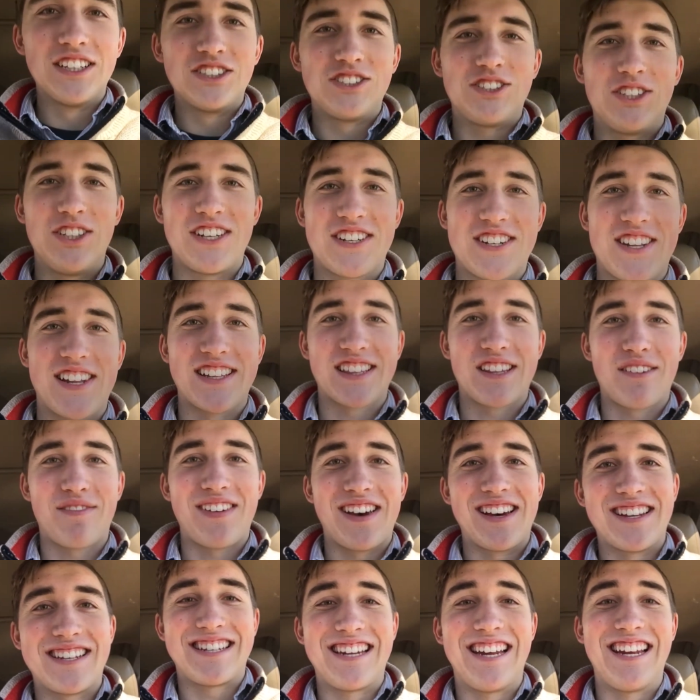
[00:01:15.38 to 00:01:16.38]
she doesn't like the
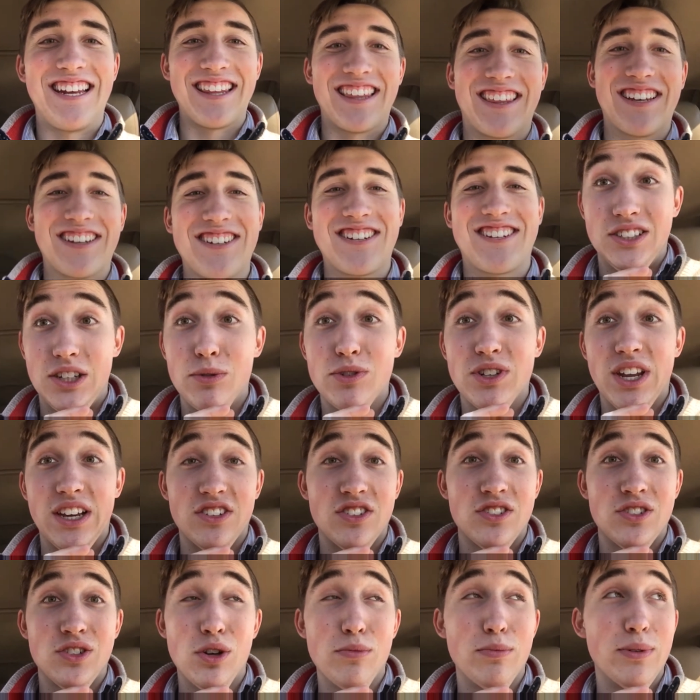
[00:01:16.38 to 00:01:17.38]
fast either. She was
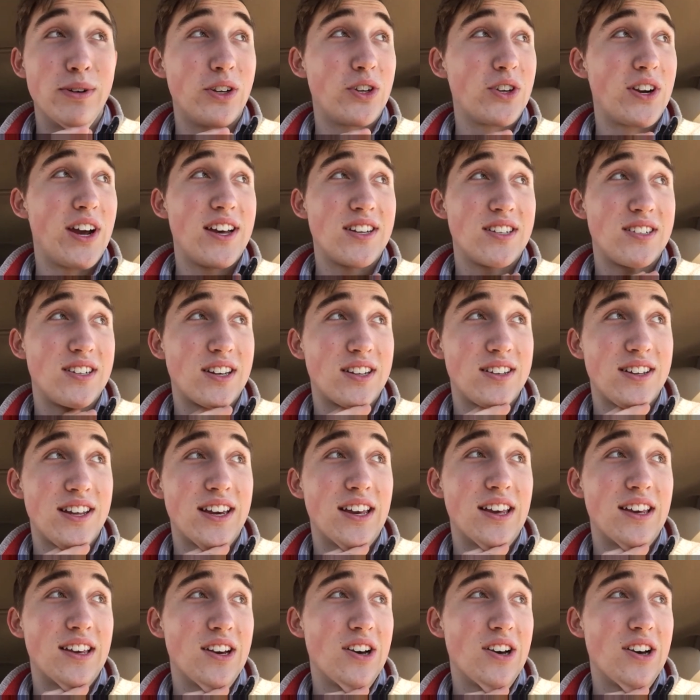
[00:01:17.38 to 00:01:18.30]
like super drastic, like,